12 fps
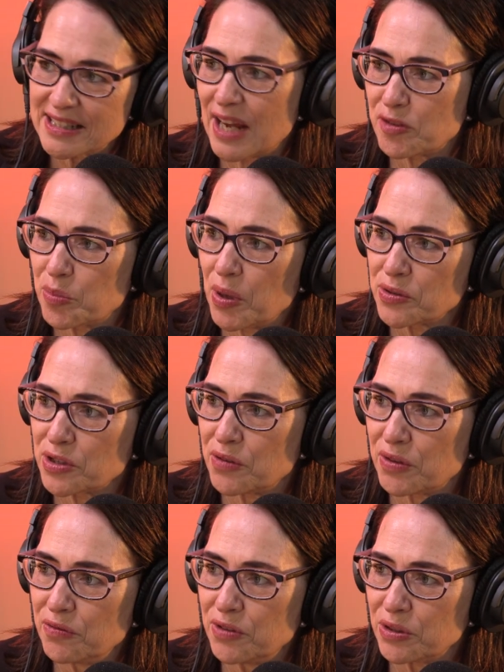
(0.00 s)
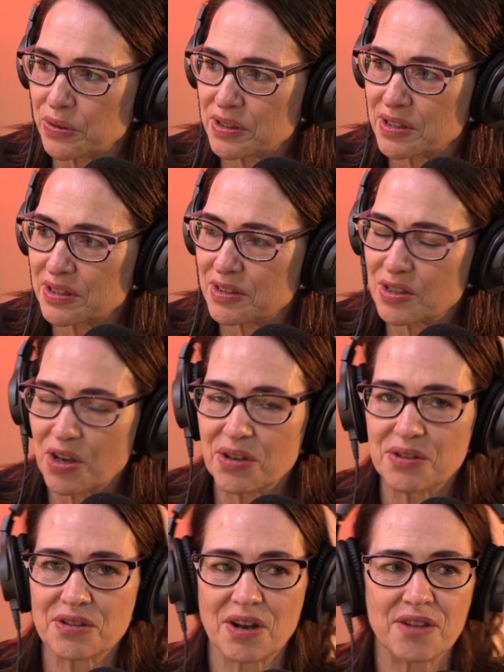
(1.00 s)
to have a positive influence.
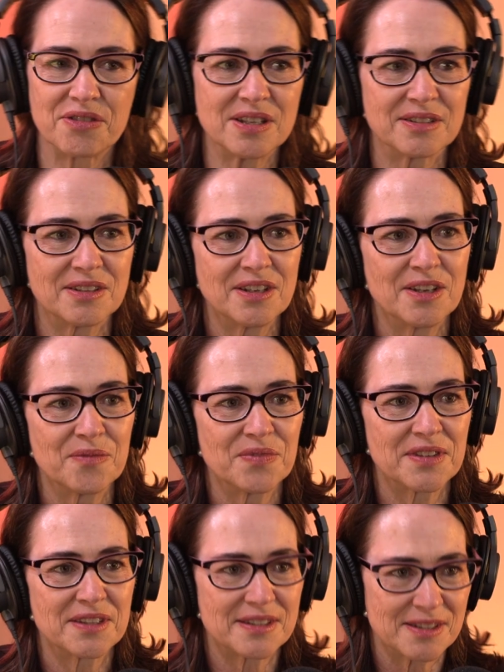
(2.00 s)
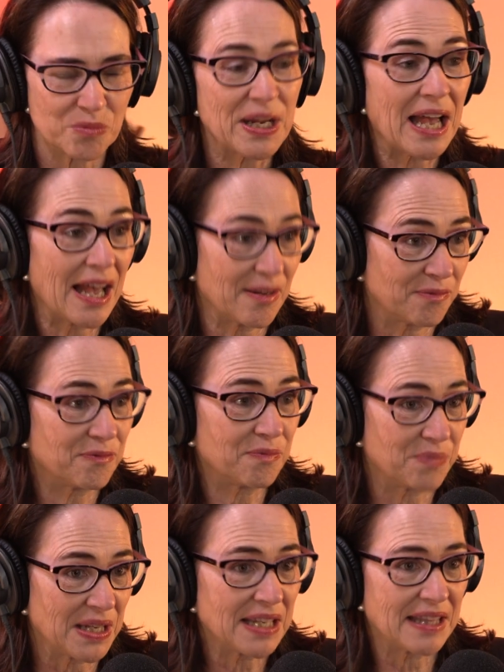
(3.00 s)
So I think we are
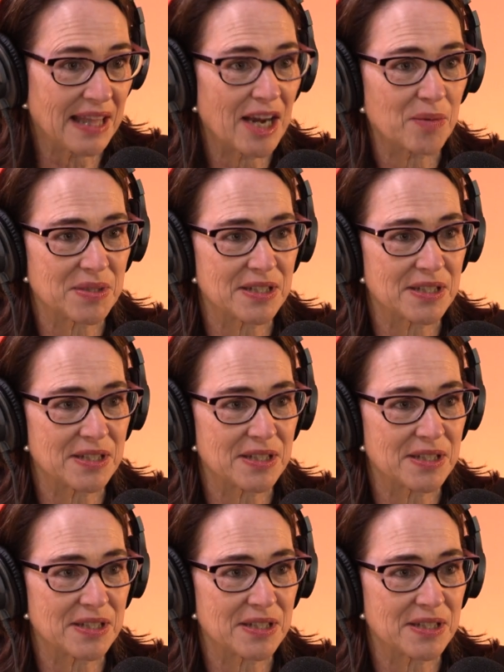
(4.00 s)
picking that up,